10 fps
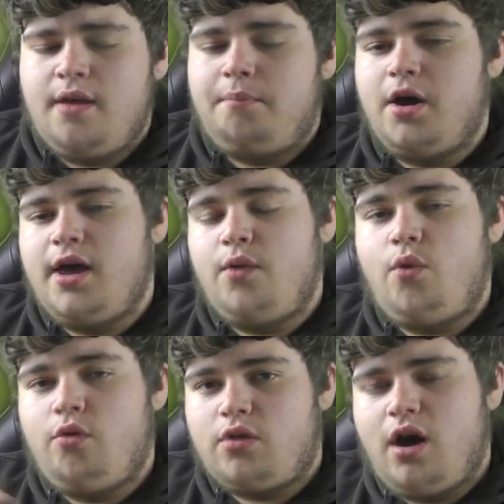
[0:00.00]
but it
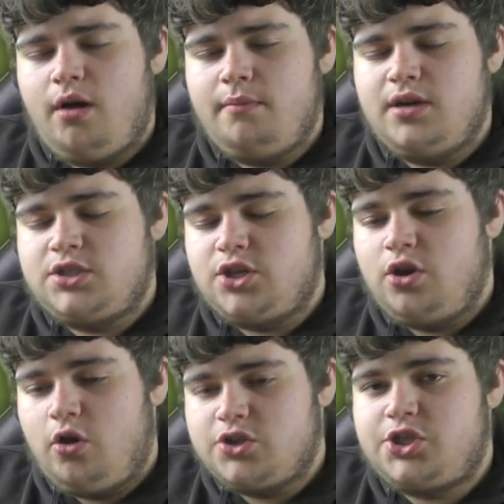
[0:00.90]
won't come as a
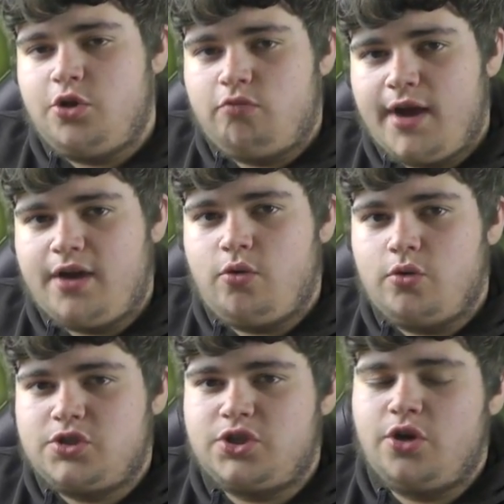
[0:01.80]
loss to your
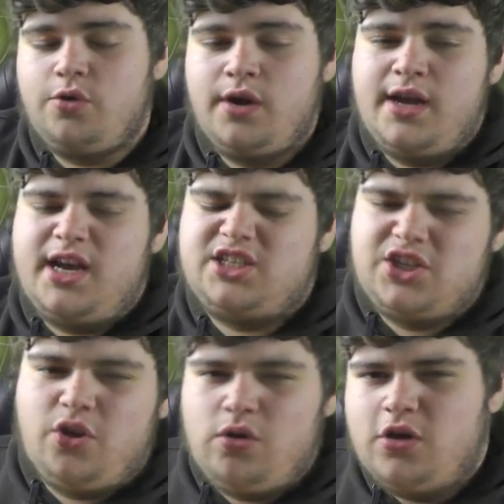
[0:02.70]
record. So it's a
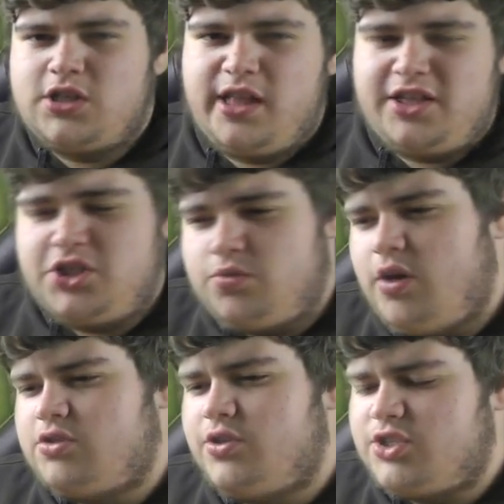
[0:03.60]
no loss glitch as
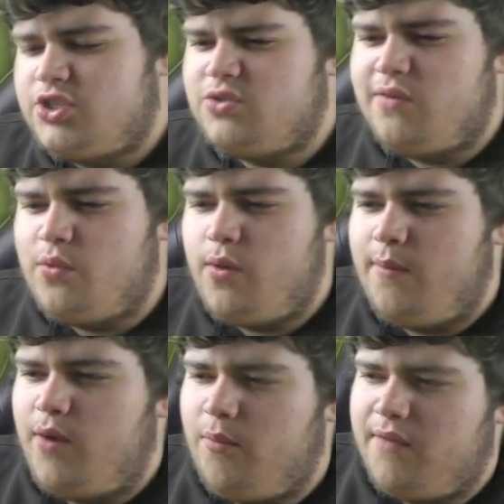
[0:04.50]
well. So it's a sort of a
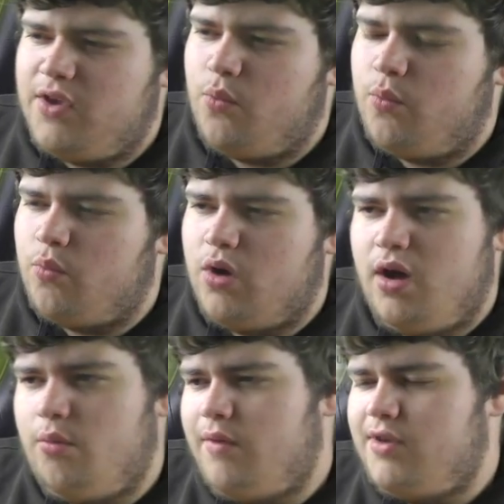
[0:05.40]
win-win whether you
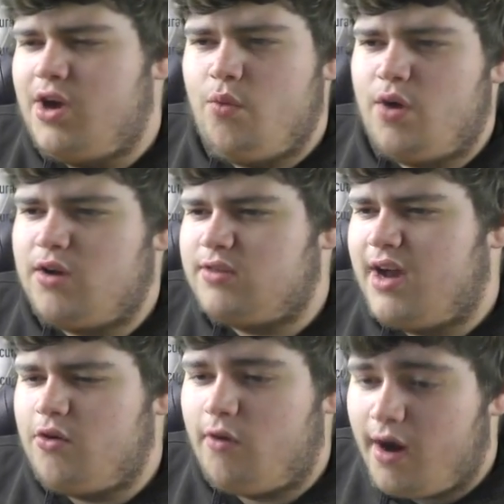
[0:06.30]
go 1-0
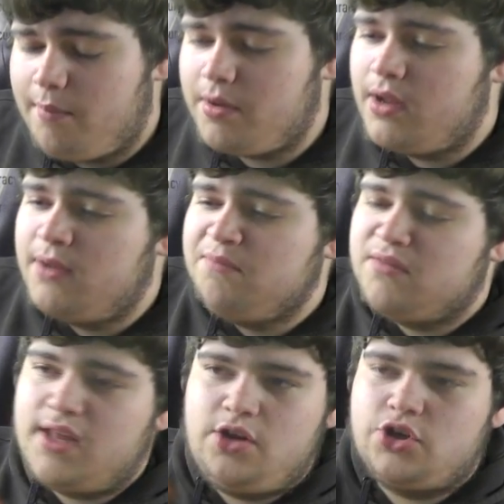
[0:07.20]
down or up.
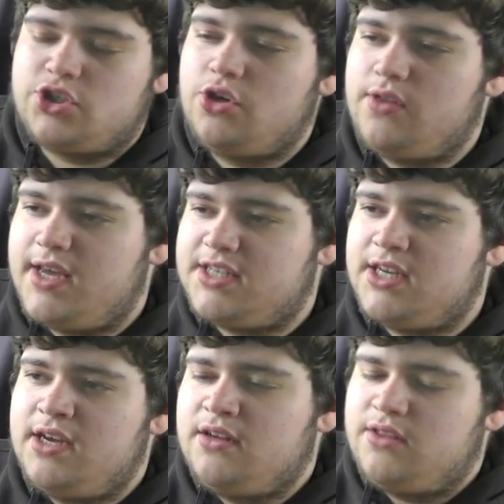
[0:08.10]
Then you just do
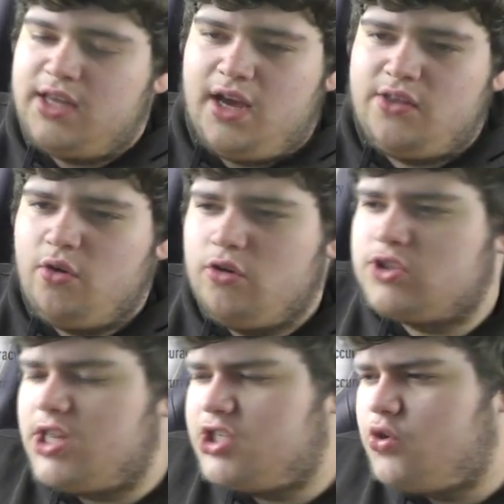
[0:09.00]
this, the no
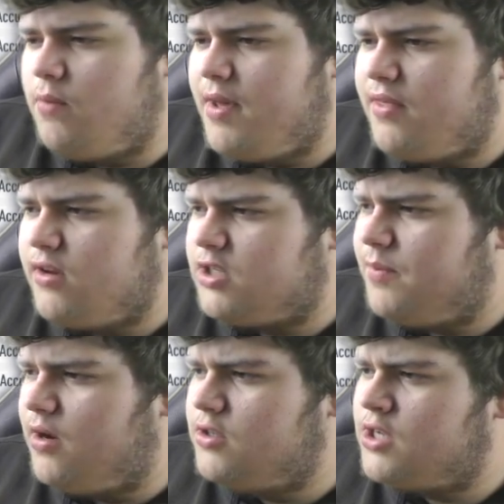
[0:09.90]
loss glitch sort of method, I
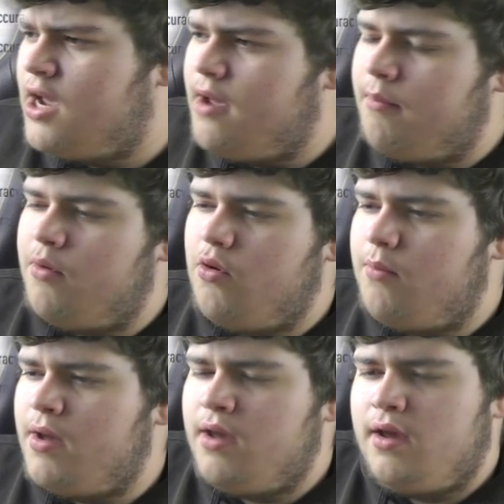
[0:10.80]
suppose.
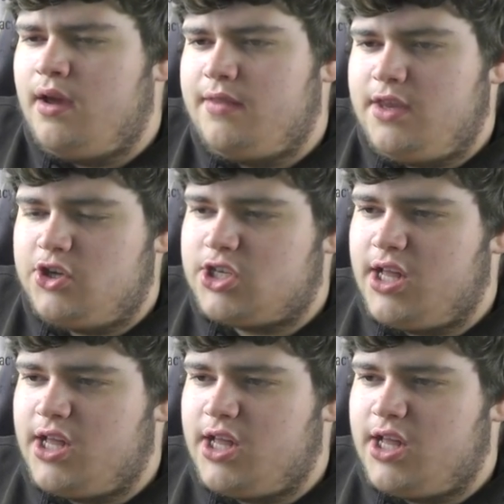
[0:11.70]
Boom. Then you just